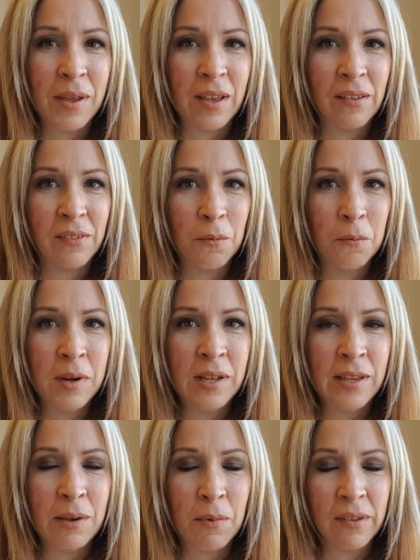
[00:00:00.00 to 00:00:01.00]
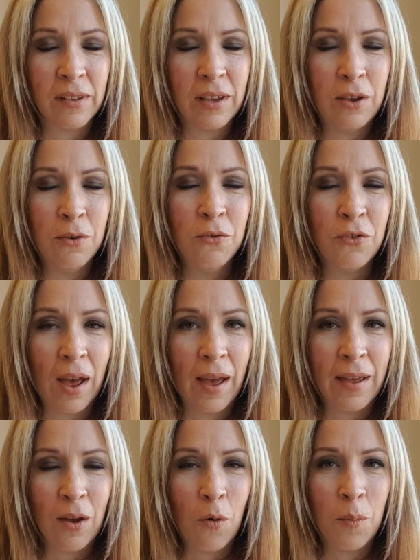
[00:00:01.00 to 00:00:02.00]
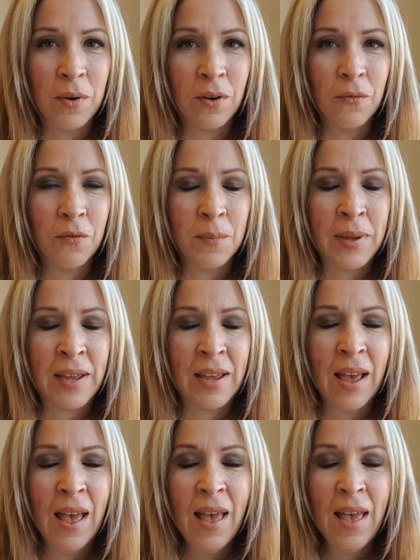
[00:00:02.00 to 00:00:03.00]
because it really was a huge eye-opener for me,